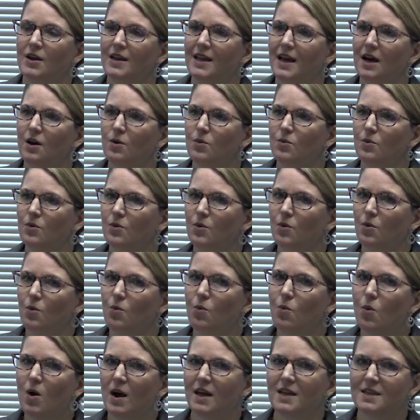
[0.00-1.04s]
Now,
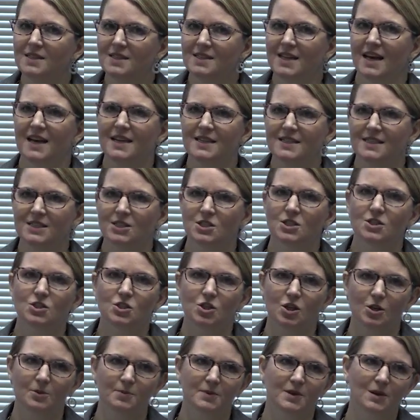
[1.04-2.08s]
what is that
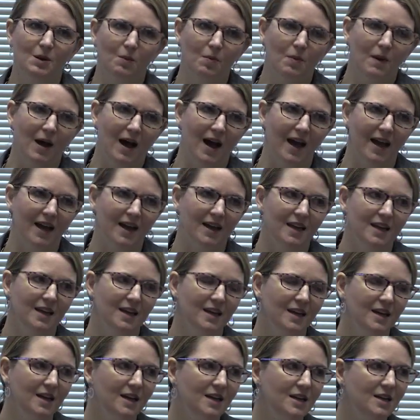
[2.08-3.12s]
determined by?
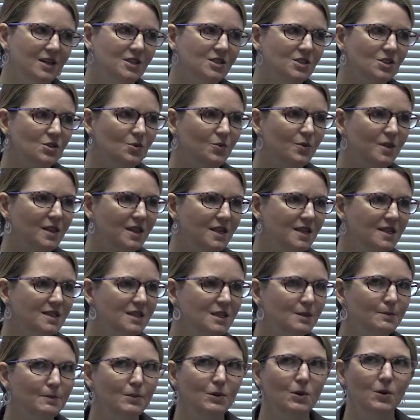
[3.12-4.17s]

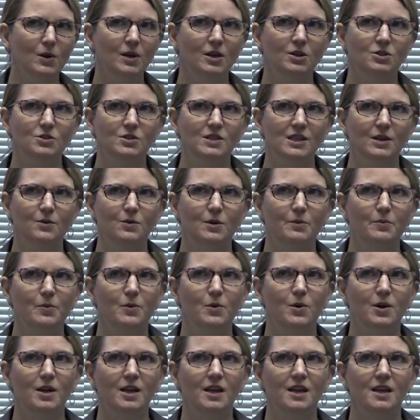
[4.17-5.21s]
these employers, they
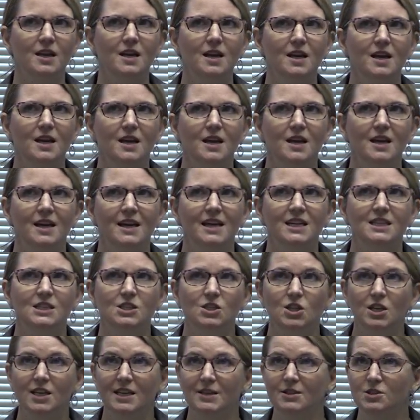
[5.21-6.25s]
reported,
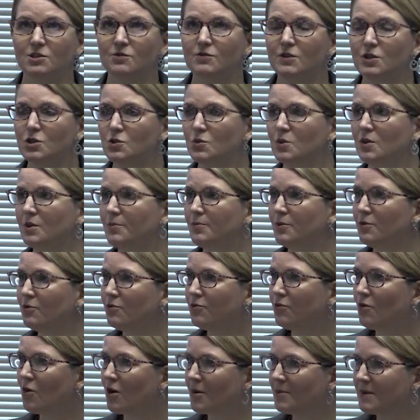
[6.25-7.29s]
is individual
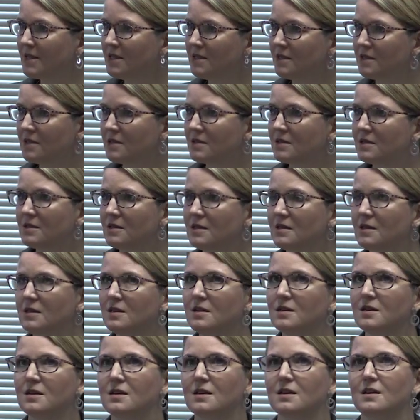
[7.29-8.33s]
performance,
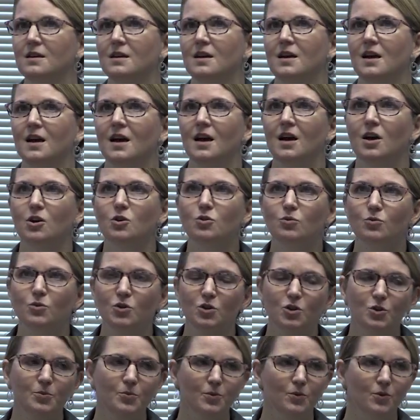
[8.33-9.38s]

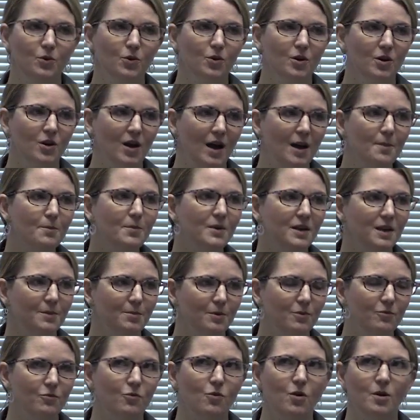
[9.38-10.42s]
group or company
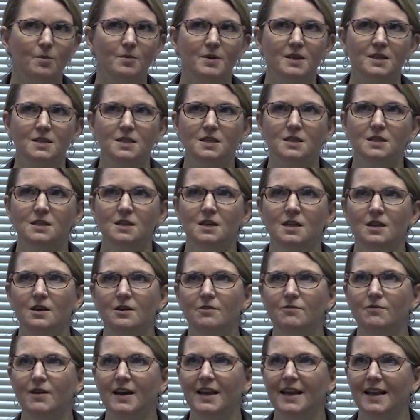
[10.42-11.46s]
performance,
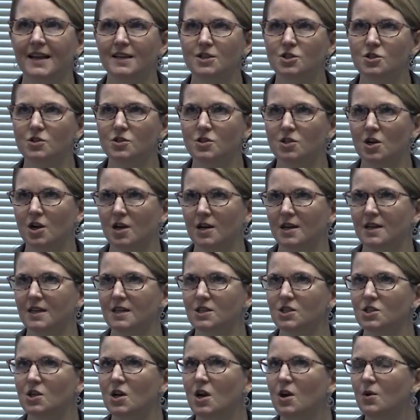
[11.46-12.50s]
financial
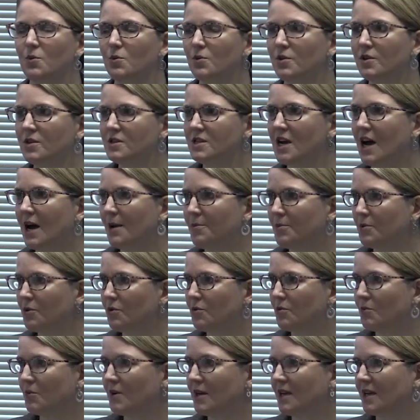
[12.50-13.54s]
targets were the top
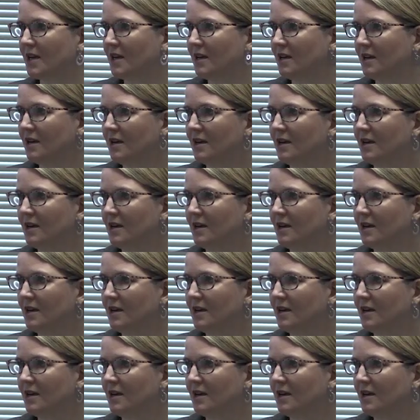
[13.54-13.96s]
three.